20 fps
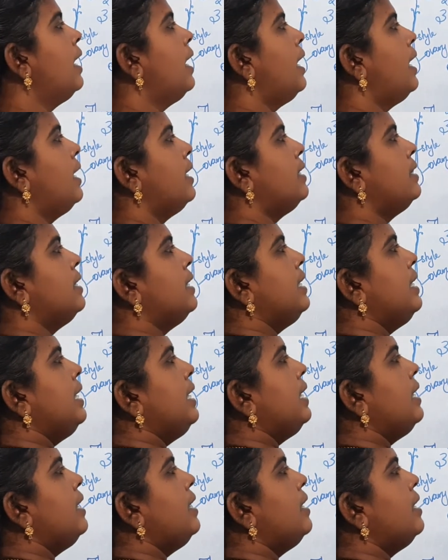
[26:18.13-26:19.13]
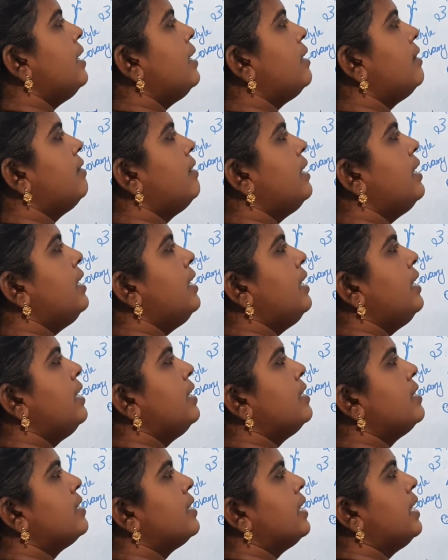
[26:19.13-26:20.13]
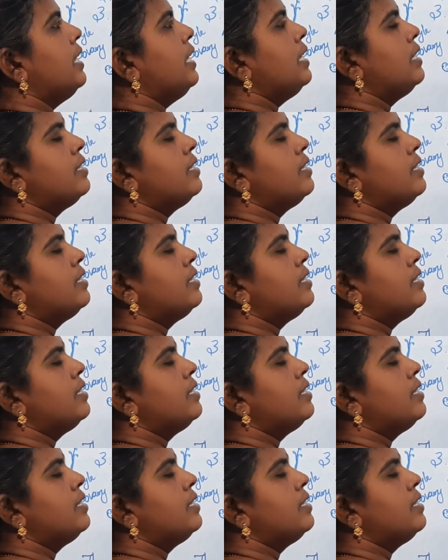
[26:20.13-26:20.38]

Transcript: and the inner thin intine.